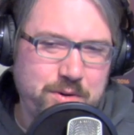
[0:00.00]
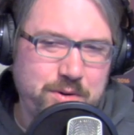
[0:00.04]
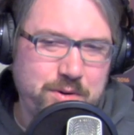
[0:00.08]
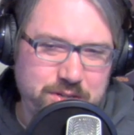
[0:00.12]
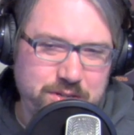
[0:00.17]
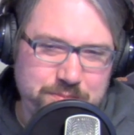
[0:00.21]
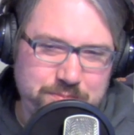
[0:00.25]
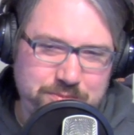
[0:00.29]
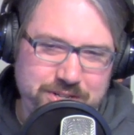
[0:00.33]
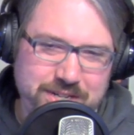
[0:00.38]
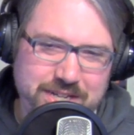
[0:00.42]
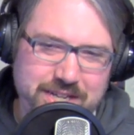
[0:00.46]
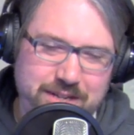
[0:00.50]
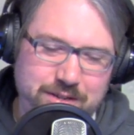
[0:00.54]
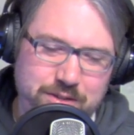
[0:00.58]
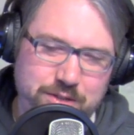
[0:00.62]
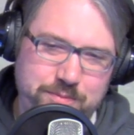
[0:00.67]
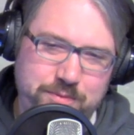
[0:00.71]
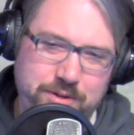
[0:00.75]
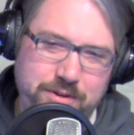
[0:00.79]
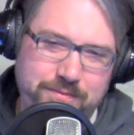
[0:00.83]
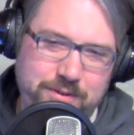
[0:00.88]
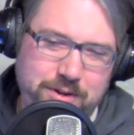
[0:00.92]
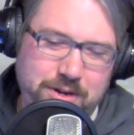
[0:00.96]
it was pretty
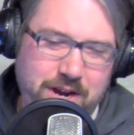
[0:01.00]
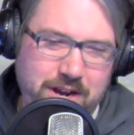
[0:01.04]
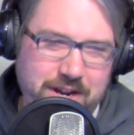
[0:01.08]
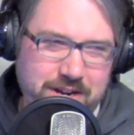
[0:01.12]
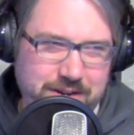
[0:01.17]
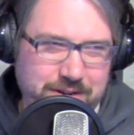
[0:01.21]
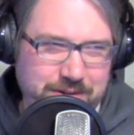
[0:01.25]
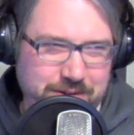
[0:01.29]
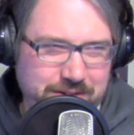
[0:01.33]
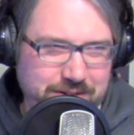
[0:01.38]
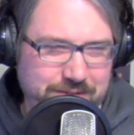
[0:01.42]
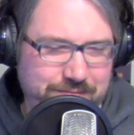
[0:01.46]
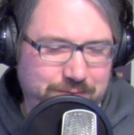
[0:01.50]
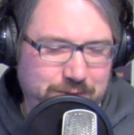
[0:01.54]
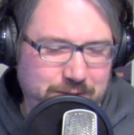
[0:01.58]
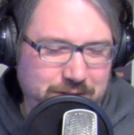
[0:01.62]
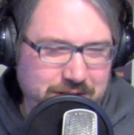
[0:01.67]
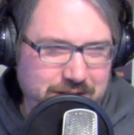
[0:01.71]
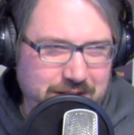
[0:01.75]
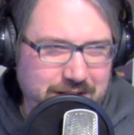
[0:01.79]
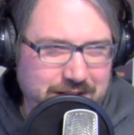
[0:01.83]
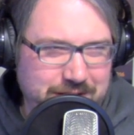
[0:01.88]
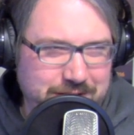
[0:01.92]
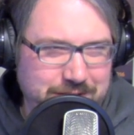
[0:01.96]

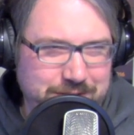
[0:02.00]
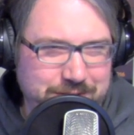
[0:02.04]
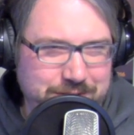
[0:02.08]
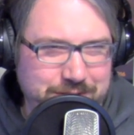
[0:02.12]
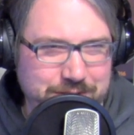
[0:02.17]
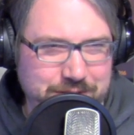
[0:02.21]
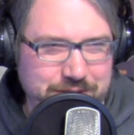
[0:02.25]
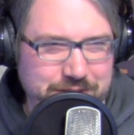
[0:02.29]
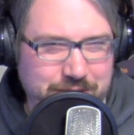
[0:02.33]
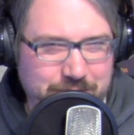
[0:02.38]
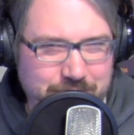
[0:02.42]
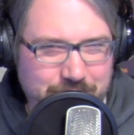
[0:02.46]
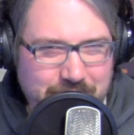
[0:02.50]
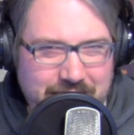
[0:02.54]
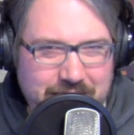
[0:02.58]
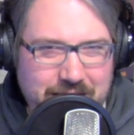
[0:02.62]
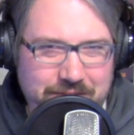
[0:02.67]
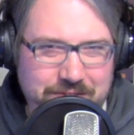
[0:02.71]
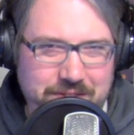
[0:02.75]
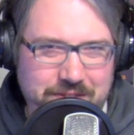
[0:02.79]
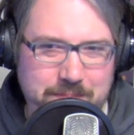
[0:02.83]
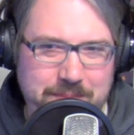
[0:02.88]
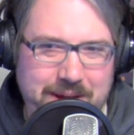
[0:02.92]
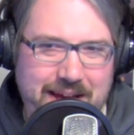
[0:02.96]
foregone conclusion right
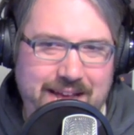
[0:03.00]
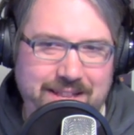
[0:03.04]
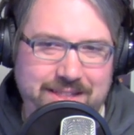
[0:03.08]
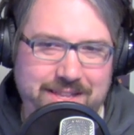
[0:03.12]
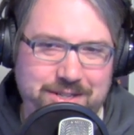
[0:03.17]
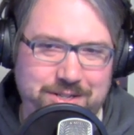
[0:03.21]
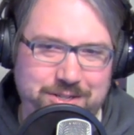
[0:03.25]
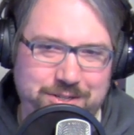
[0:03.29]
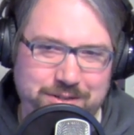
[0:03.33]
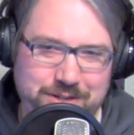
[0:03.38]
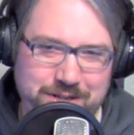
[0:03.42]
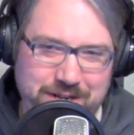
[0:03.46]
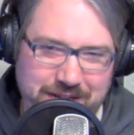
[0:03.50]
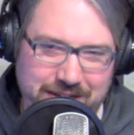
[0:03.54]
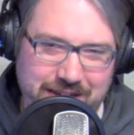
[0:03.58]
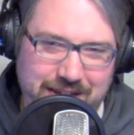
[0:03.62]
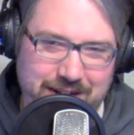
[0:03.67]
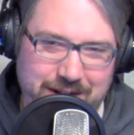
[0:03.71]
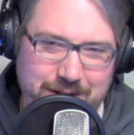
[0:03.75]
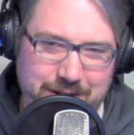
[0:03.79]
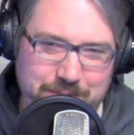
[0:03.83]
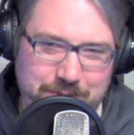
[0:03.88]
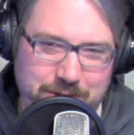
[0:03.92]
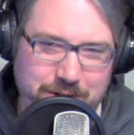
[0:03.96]
off the bat that you were going to get
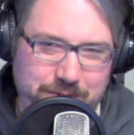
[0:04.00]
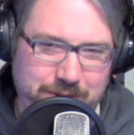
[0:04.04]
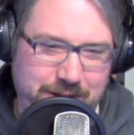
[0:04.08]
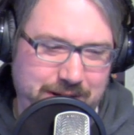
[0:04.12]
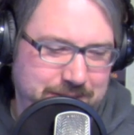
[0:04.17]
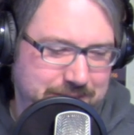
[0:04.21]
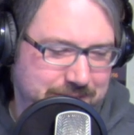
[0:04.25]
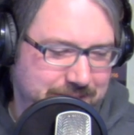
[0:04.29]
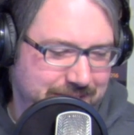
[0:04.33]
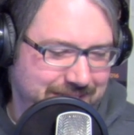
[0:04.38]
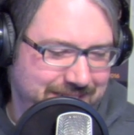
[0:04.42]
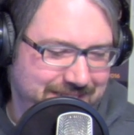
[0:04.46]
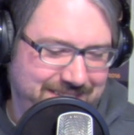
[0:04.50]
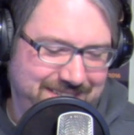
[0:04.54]
into pro wrestling.